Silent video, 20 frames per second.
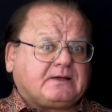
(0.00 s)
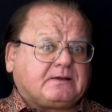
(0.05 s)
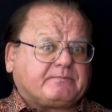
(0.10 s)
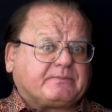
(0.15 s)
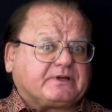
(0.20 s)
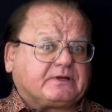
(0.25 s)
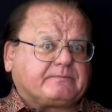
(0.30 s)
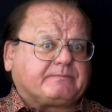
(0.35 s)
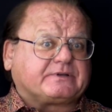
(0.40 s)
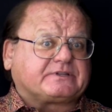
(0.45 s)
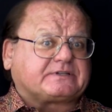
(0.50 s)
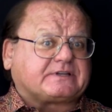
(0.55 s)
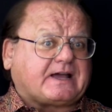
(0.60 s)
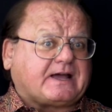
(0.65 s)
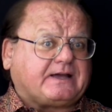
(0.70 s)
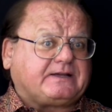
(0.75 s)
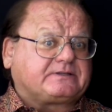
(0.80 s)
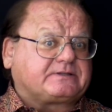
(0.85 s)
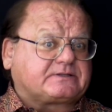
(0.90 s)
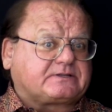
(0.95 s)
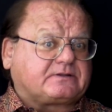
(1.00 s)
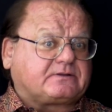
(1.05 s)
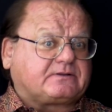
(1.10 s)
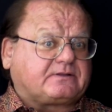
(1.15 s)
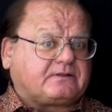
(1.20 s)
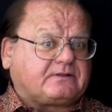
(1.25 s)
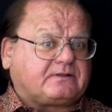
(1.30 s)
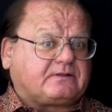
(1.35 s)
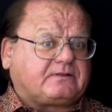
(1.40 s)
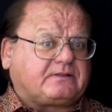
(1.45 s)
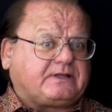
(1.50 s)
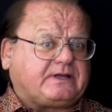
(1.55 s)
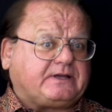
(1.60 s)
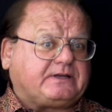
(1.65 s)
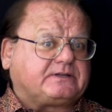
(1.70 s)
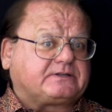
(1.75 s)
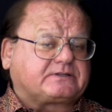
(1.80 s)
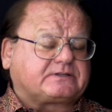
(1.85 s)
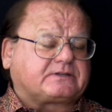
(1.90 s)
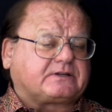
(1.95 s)
besides
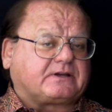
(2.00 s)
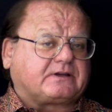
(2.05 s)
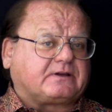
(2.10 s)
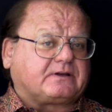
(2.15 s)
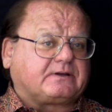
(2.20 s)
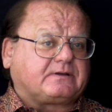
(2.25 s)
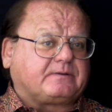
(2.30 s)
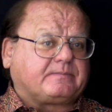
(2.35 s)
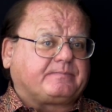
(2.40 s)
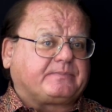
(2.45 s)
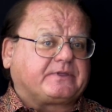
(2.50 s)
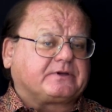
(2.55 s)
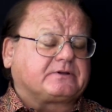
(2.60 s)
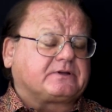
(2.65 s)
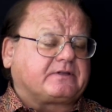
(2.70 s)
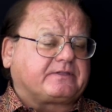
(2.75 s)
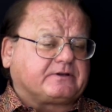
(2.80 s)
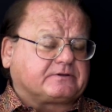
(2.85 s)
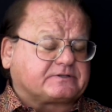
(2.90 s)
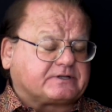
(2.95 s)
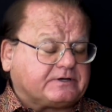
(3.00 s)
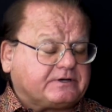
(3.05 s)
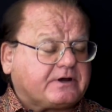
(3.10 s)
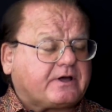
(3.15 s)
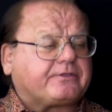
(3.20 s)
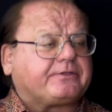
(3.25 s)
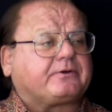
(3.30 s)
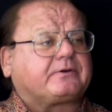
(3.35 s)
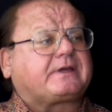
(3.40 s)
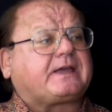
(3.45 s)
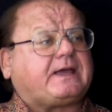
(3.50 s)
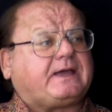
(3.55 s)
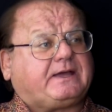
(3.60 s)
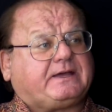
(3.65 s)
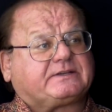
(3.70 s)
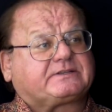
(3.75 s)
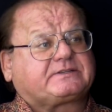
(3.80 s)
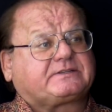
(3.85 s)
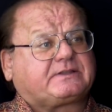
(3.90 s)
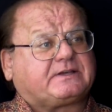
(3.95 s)
these, there's another
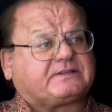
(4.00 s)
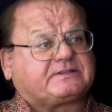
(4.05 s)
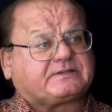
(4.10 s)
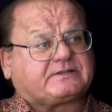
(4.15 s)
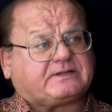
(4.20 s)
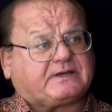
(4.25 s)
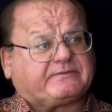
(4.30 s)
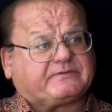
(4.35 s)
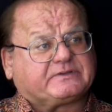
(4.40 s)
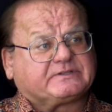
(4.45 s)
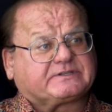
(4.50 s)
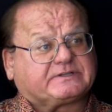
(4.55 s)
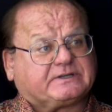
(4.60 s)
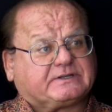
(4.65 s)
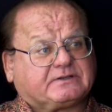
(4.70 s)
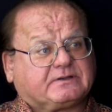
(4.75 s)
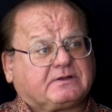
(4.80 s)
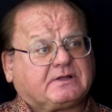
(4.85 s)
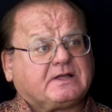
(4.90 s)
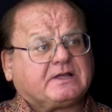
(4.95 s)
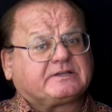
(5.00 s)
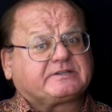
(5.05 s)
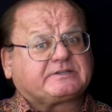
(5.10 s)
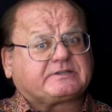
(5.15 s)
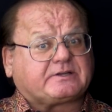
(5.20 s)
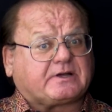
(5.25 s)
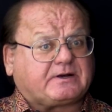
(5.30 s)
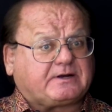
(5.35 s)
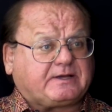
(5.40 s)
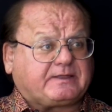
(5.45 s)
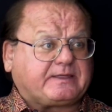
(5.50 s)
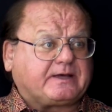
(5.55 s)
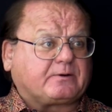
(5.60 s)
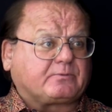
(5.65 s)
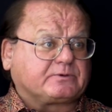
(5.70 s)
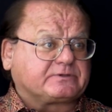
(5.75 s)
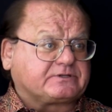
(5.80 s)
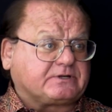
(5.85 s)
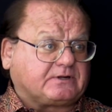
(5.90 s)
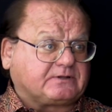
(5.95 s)
case that Stevenson studied that
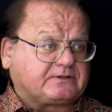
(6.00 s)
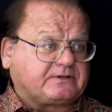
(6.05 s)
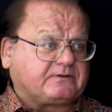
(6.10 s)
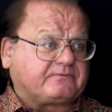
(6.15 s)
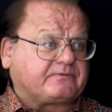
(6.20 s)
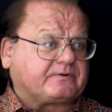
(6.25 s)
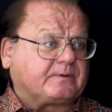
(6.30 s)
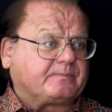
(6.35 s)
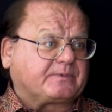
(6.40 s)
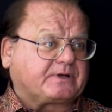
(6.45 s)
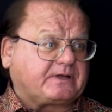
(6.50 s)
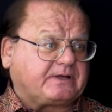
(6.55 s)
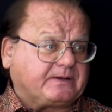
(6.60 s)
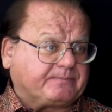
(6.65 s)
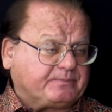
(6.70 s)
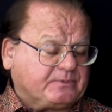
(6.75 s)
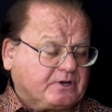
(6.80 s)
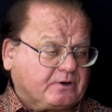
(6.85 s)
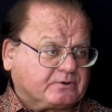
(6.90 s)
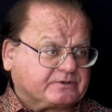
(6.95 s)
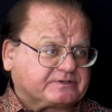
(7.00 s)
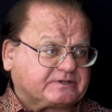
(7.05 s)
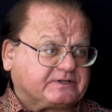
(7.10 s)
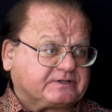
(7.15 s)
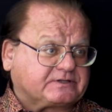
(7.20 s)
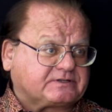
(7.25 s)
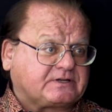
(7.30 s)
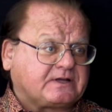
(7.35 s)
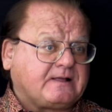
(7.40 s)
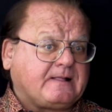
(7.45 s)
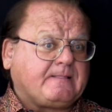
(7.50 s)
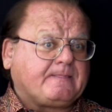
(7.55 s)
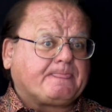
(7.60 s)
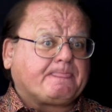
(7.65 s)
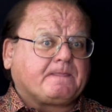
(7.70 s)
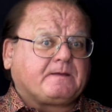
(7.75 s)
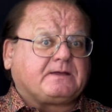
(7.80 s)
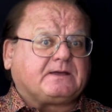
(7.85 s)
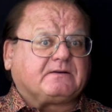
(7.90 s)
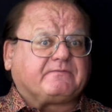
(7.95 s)
resulted from hypnosis,
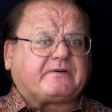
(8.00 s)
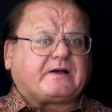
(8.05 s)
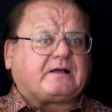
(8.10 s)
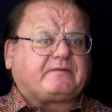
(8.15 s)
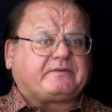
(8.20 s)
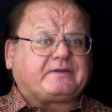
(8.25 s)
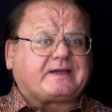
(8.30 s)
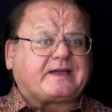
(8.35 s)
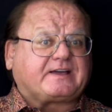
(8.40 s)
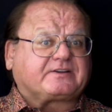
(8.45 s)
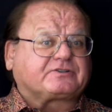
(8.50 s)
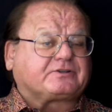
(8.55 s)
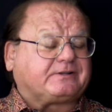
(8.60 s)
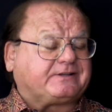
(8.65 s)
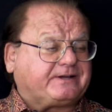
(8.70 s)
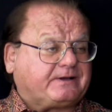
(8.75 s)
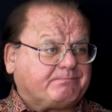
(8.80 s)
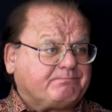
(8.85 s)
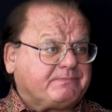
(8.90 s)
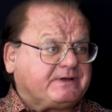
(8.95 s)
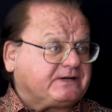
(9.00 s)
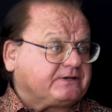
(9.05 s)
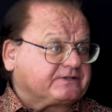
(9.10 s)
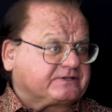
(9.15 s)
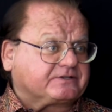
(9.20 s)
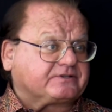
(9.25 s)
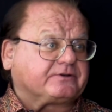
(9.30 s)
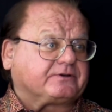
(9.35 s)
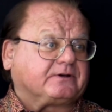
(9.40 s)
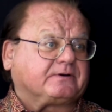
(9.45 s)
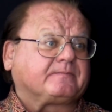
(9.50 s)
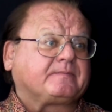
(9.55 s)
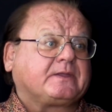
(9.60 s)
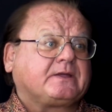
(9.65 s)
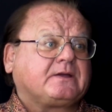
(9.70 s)
involving actually a minister